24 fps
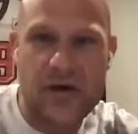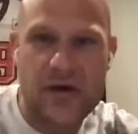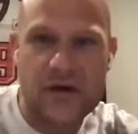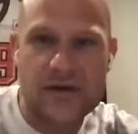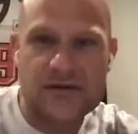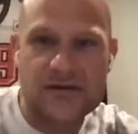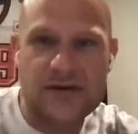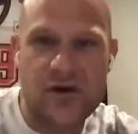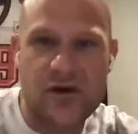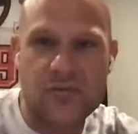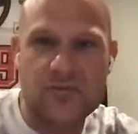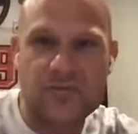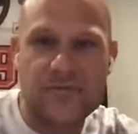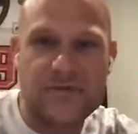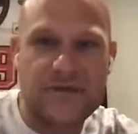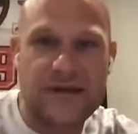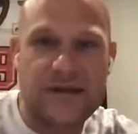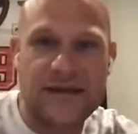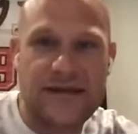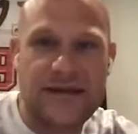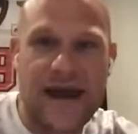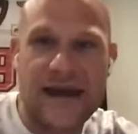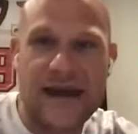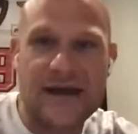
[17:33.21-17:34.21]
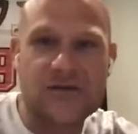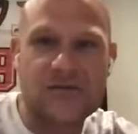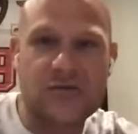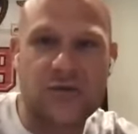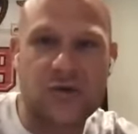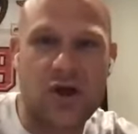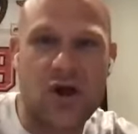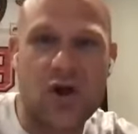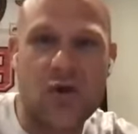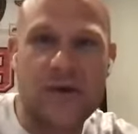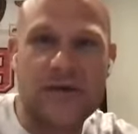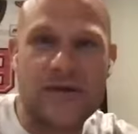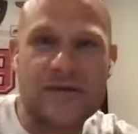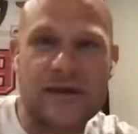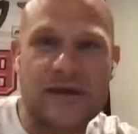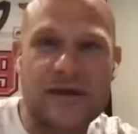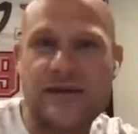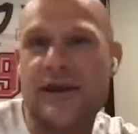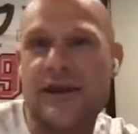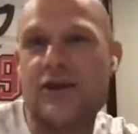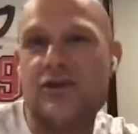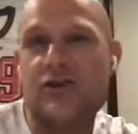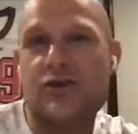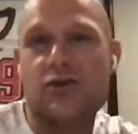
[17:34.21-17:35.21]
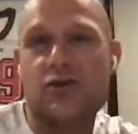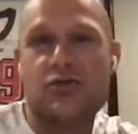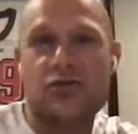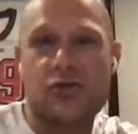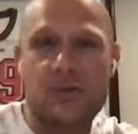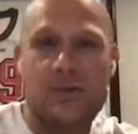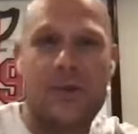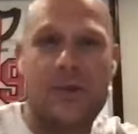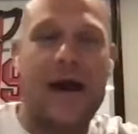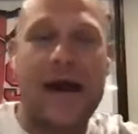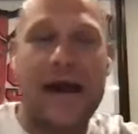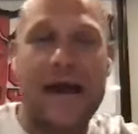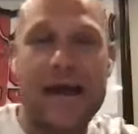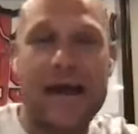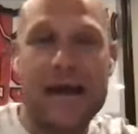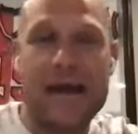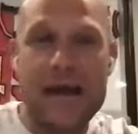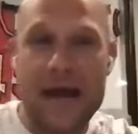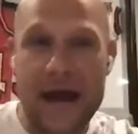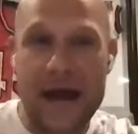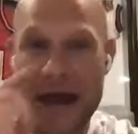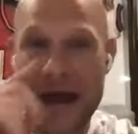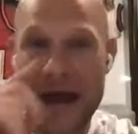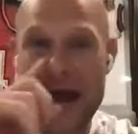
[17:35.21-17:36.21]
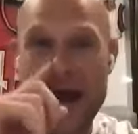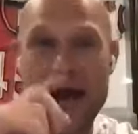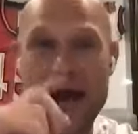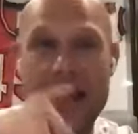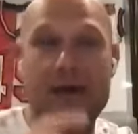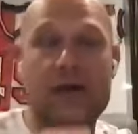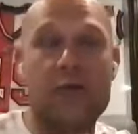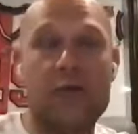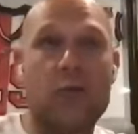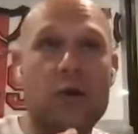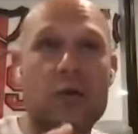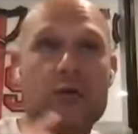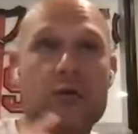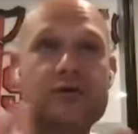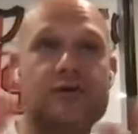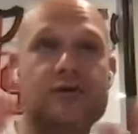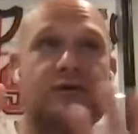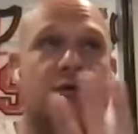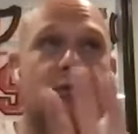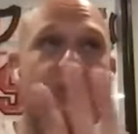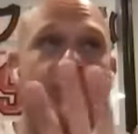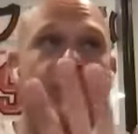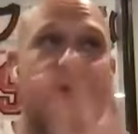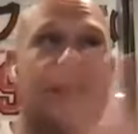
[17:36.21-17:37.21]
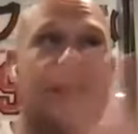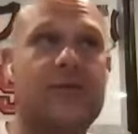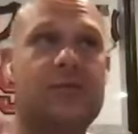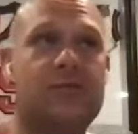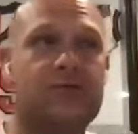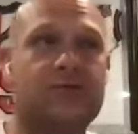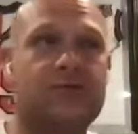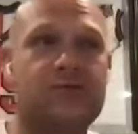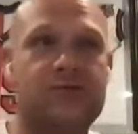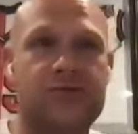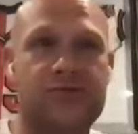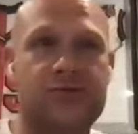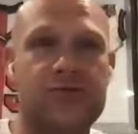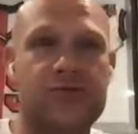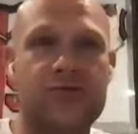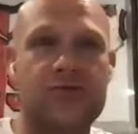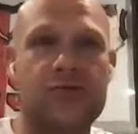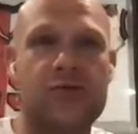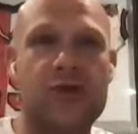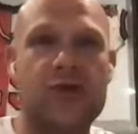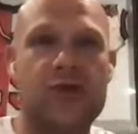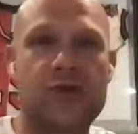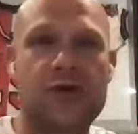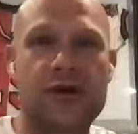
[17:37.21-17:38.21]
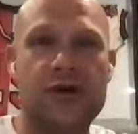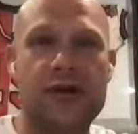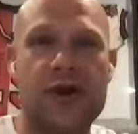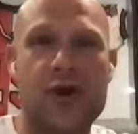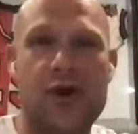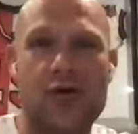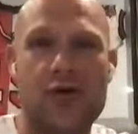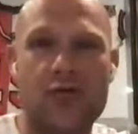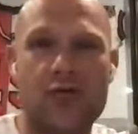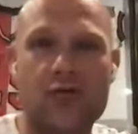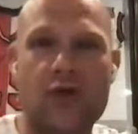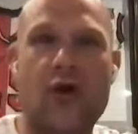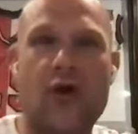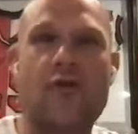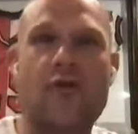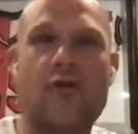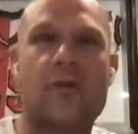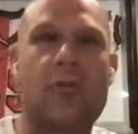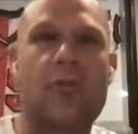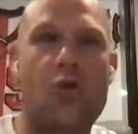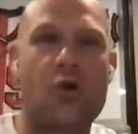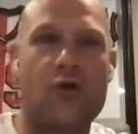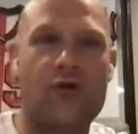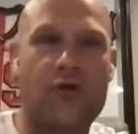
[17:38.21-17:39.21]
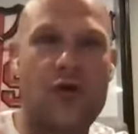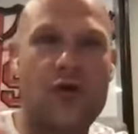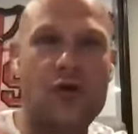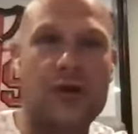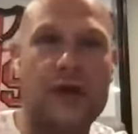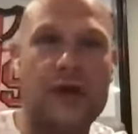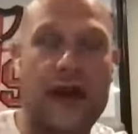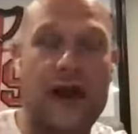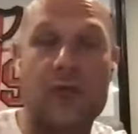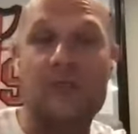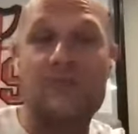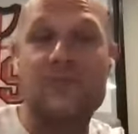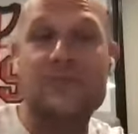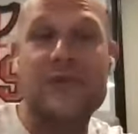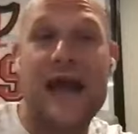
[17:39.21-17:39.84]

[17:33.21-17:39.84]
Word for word: So the tenants will always continue to pay and we will still be able to you know run the portfolio